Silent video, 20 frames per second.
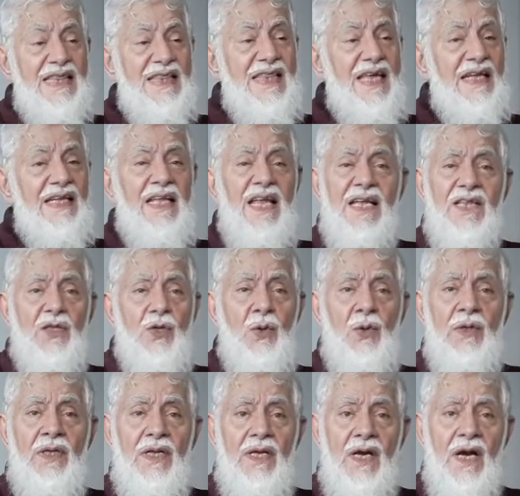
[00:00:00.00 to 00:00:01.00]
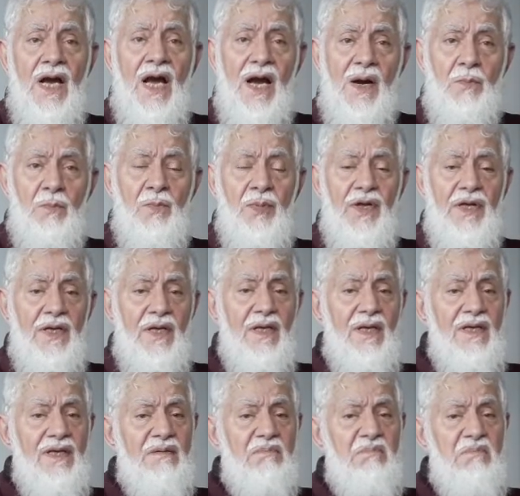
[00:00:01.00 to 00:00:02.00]
The debt on a company
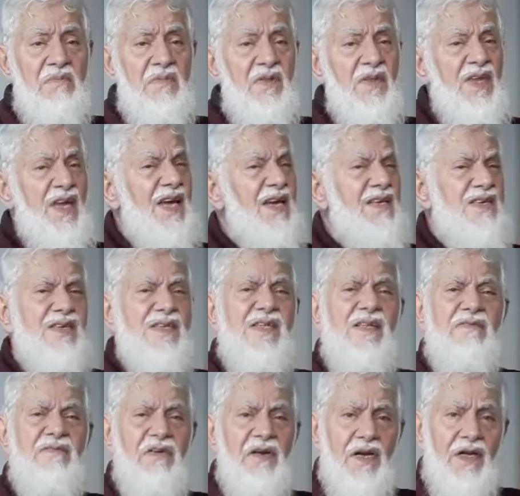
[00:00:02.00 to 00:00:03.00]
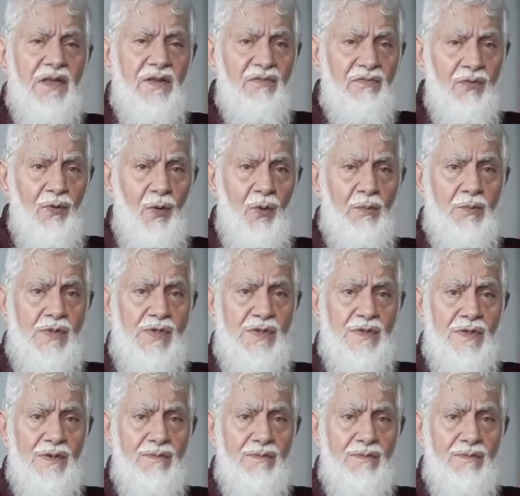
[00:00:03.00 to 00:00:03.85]
takes different forms.